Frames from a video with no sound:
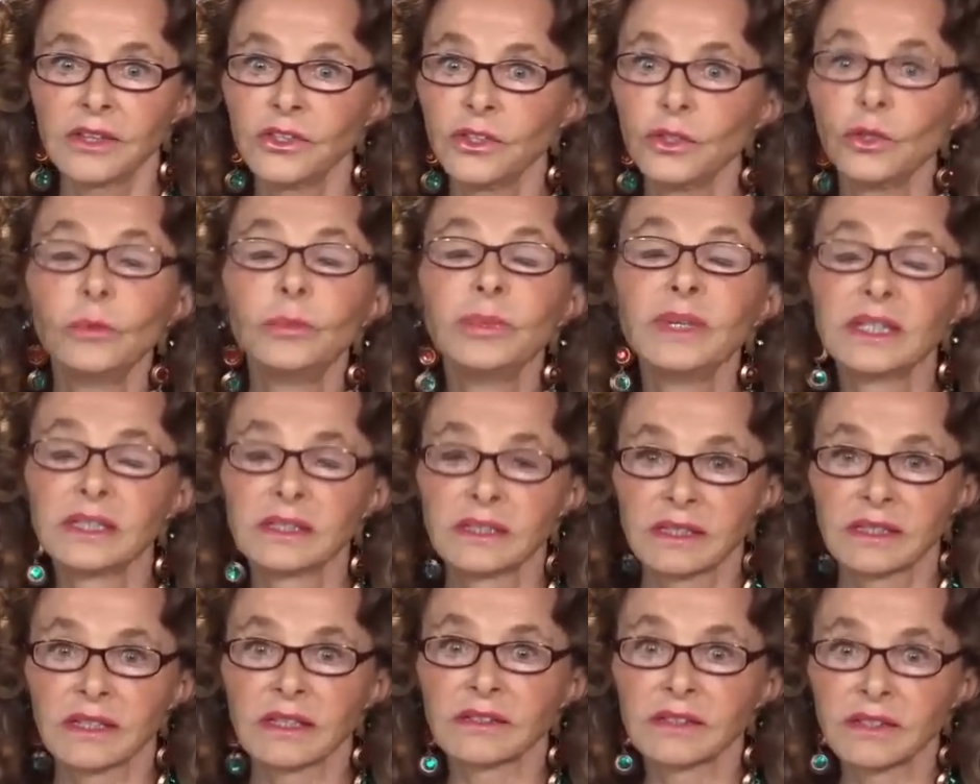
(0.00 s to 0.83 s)
You'll
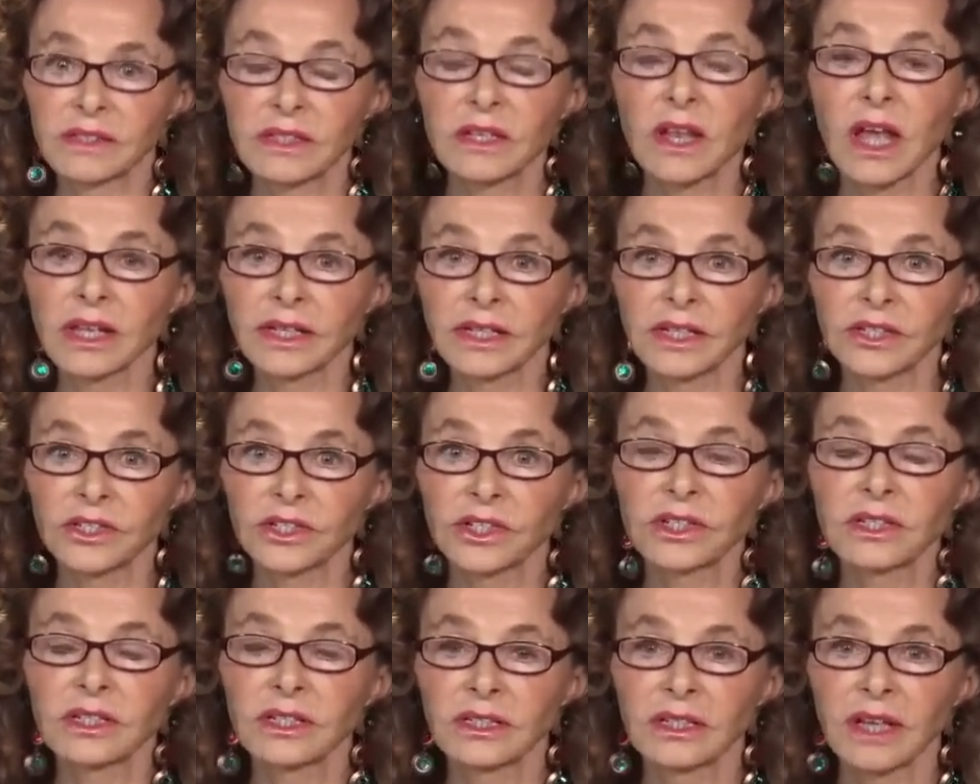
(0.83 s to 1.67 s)
be as
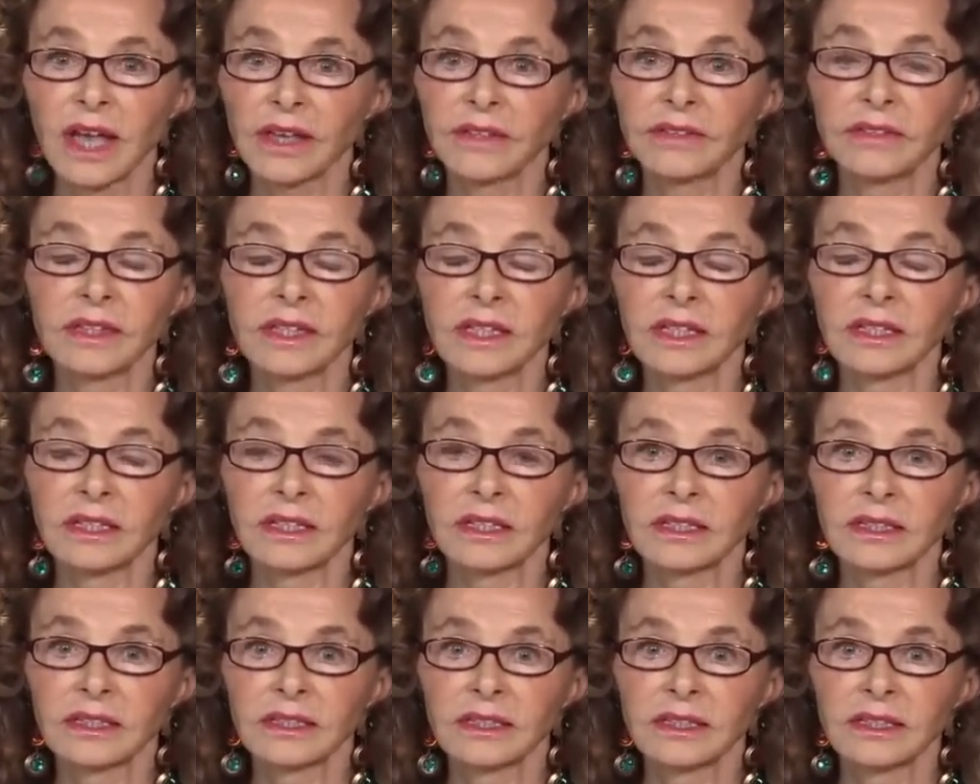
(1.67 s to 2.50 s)
astonished, I
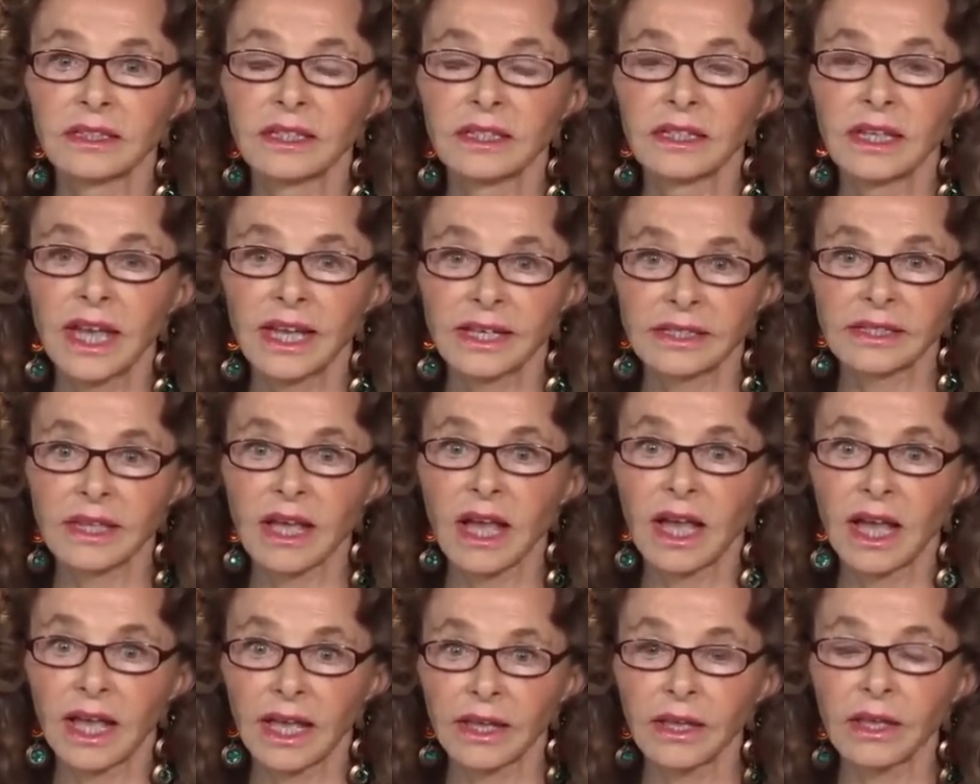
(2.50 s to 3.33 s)
think,
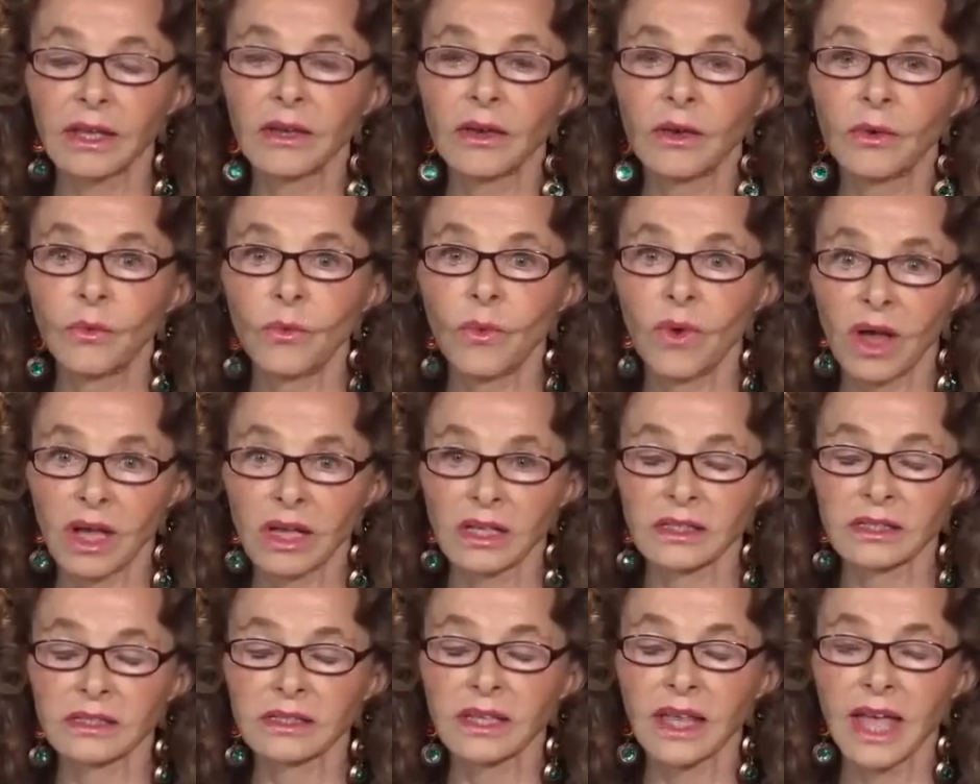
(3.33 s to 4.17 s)
as I
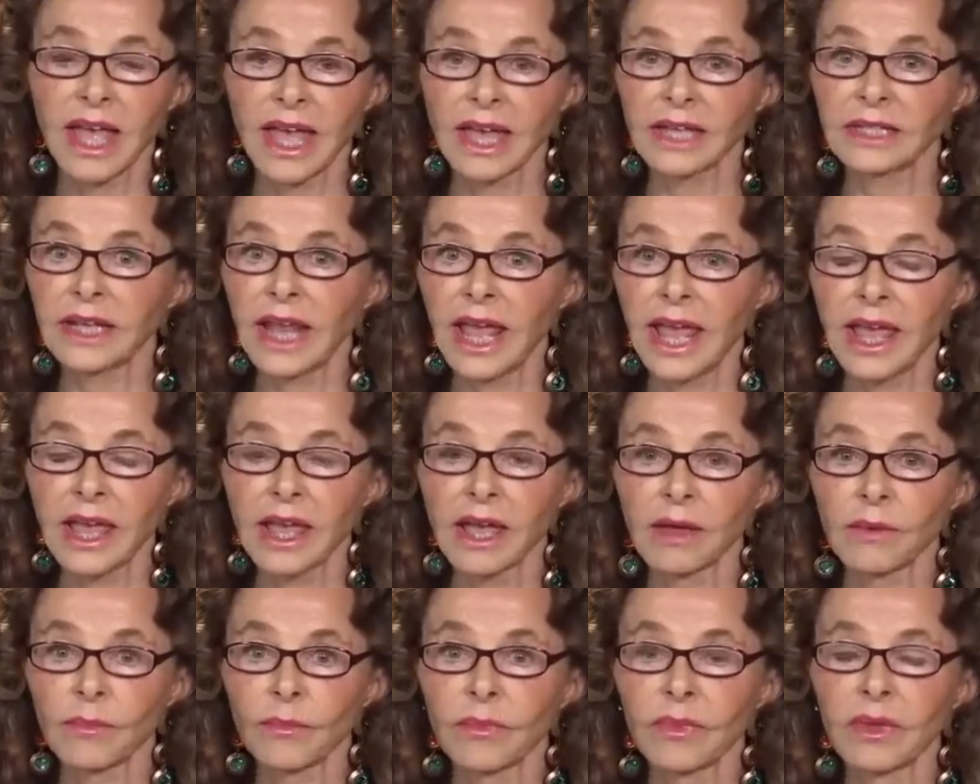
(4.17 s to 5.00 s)
was and
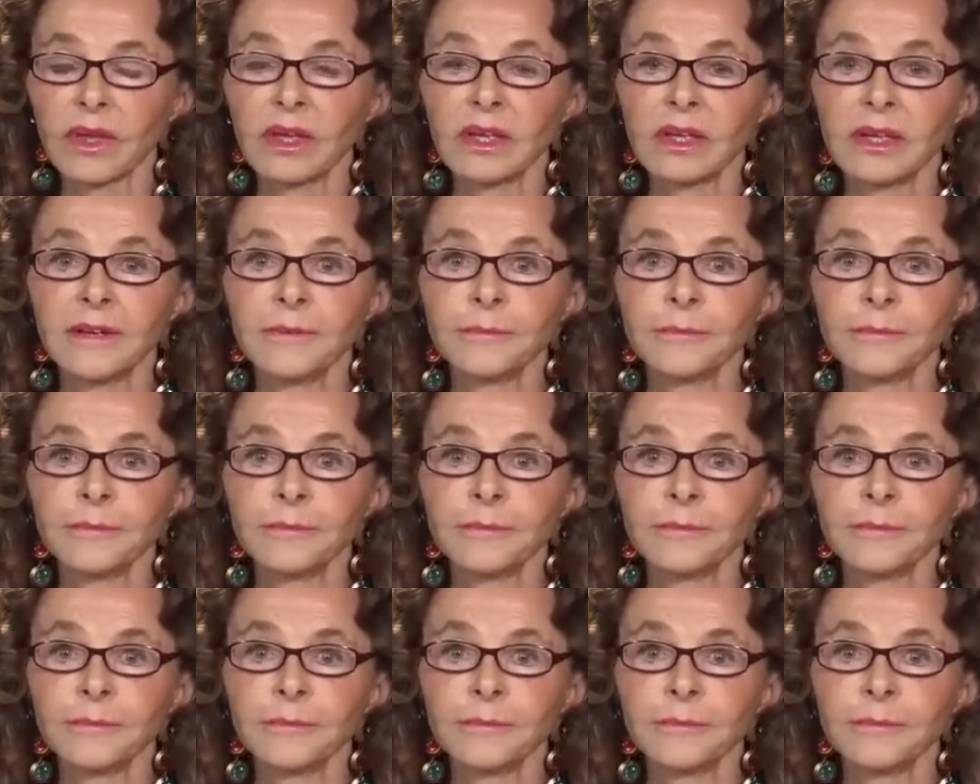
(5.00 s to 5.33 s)
am.